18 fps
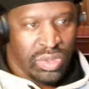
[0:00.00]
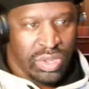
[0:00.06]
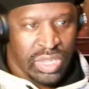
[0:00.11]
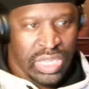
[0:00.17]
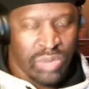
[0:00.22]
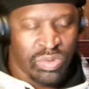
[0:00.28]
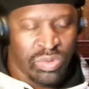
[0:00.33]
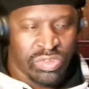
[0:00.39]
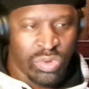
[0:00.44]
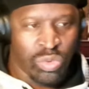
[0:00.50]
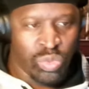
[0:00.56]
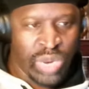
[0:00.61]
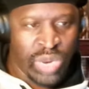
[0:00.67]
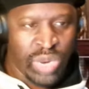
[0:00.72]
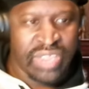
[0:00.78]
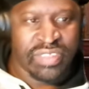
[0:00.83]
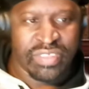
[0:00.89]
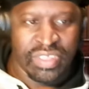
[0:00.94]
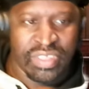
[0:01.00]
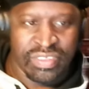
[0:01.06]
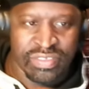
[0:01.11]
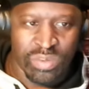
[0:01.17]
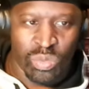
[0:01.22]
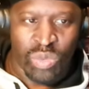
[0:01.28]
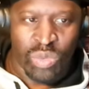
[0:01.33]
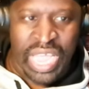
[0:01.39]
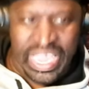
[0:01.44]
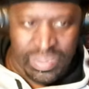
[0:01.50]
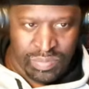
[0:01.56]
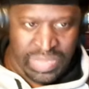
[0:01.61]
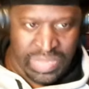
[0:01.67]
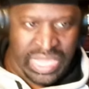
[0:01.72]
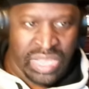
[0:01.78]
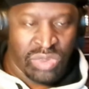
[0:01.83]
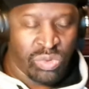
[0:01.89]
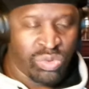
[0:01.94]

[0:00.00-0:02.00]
He was a racist white man